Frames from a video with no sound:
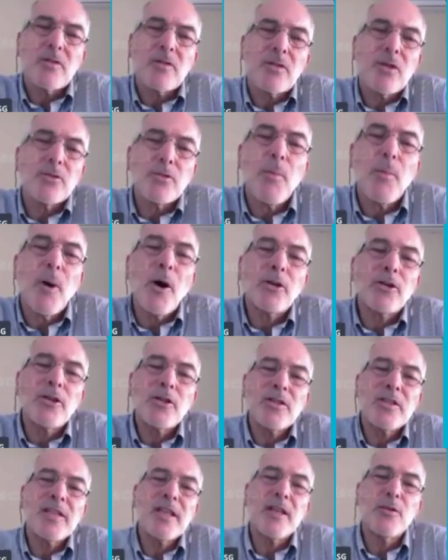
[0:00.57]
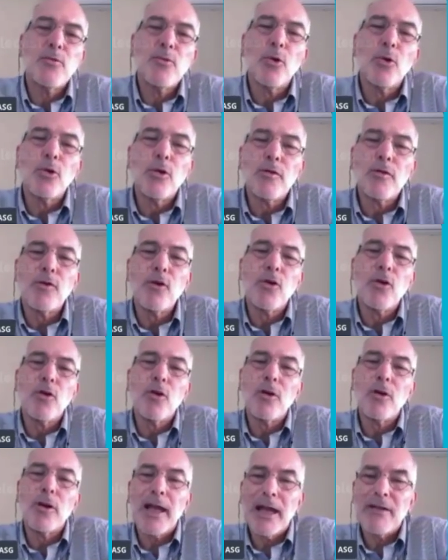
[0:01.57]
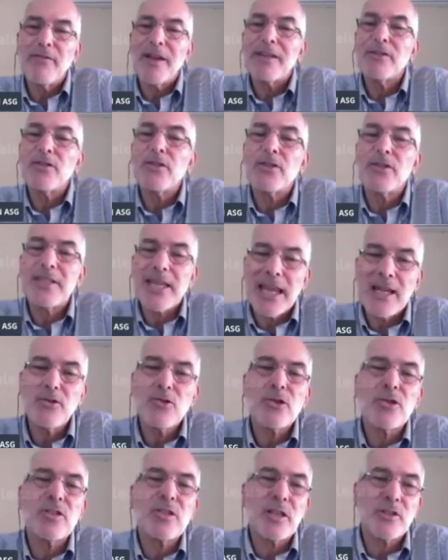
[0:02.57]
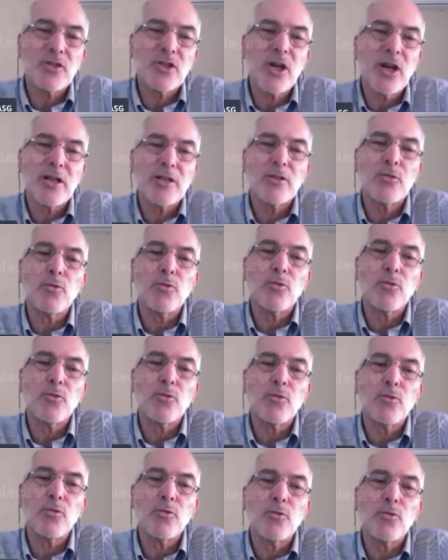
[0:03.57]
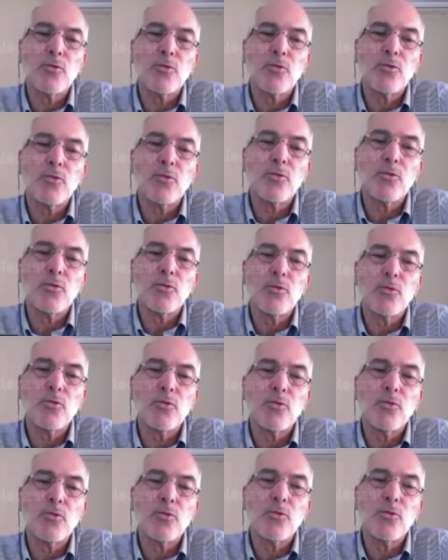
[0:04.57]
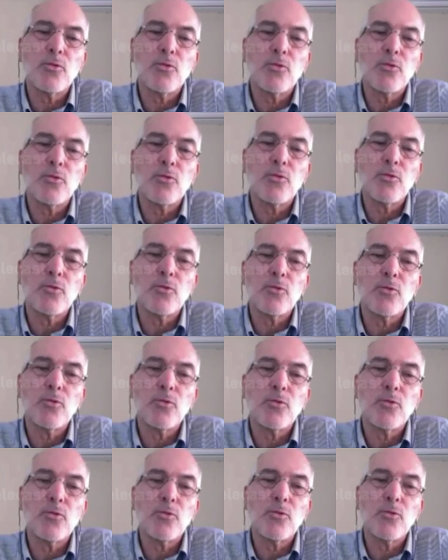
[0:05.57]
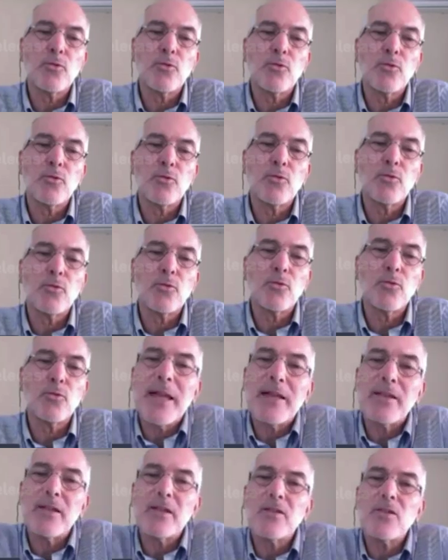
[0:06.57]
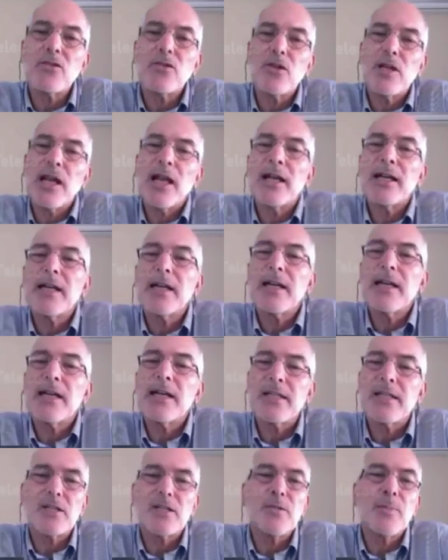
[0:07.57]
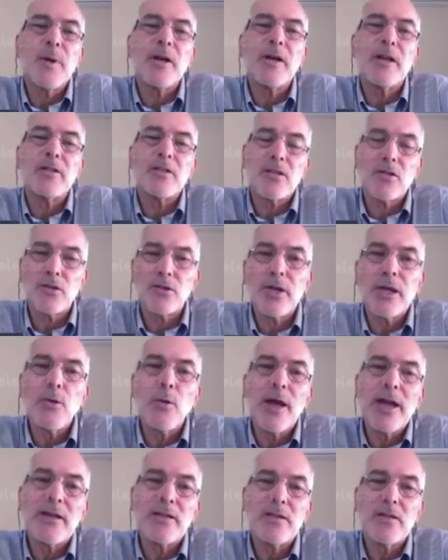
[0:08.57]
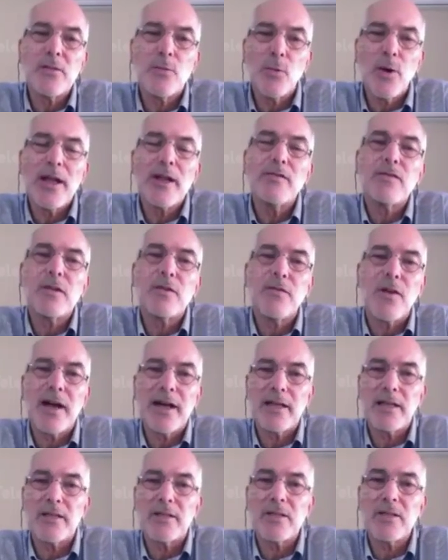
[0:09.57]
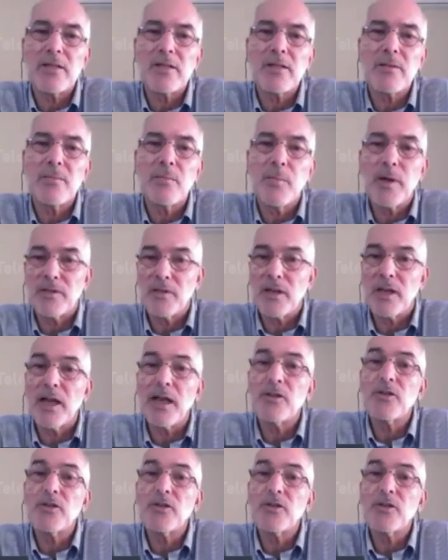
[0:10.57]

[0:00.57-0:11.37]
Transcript: So democracy and rule of law have entered dangerous, uncharted waters in Sri Lanka. Since its independence, Sri Lanka has experienced three waves of violence, but the